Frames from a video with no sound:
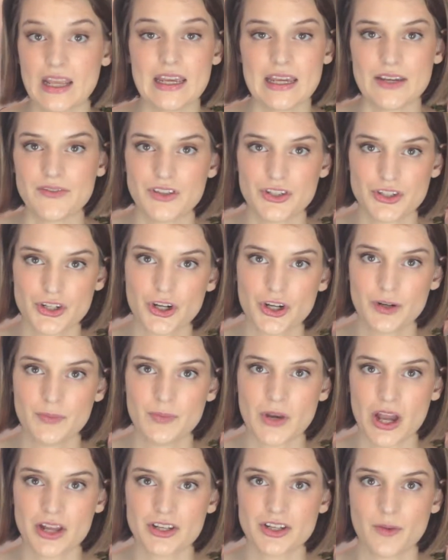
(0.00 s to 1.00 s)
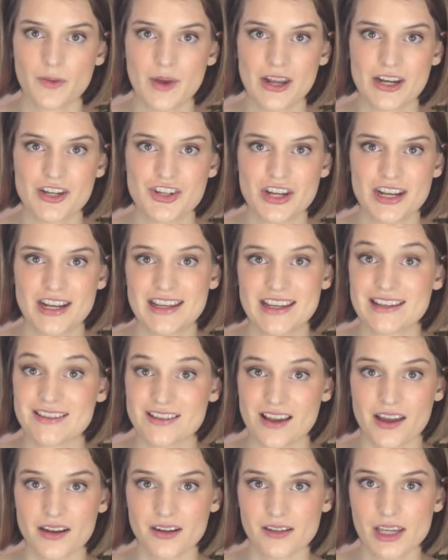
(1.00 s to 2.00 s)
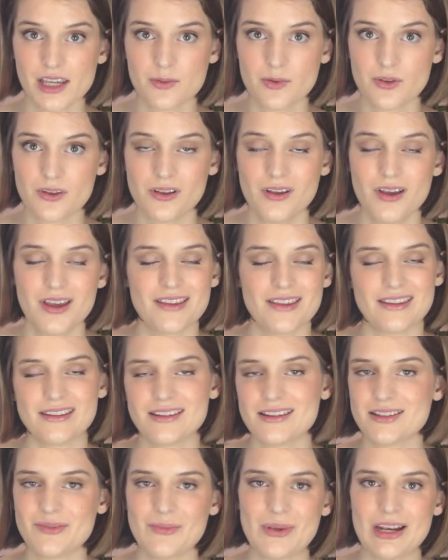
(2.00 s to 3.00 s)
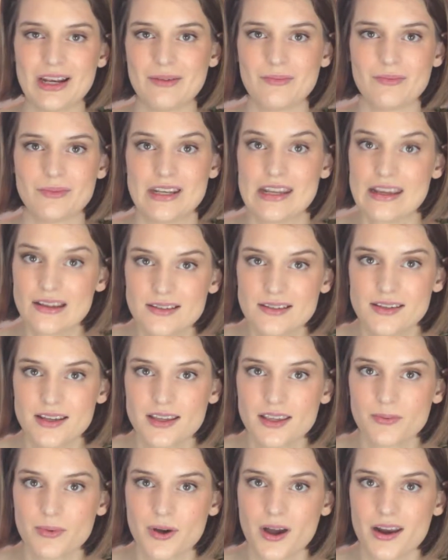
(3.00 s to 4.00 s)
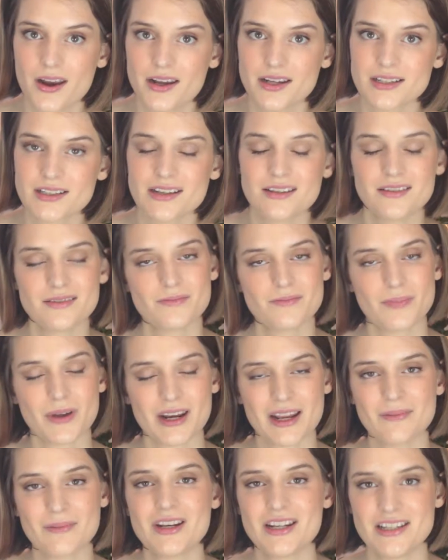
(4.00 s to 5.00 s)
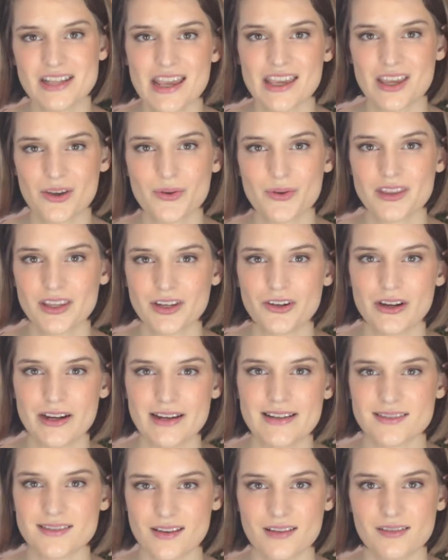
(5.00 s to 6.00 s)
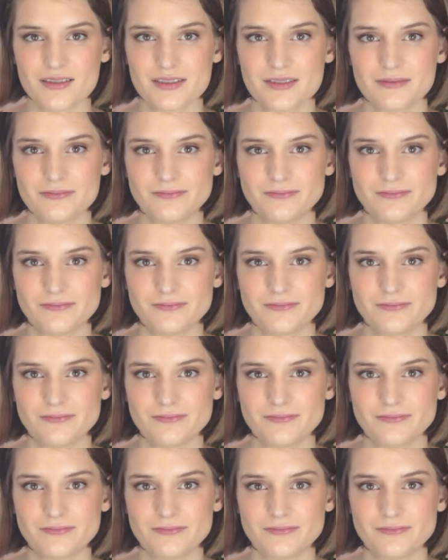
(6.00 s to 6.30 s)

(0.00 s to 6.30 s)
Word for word: If the term non-comedogenic is on a label, that doesn't mean I'm mixing the product, but I'm going to take it with a grain of salt.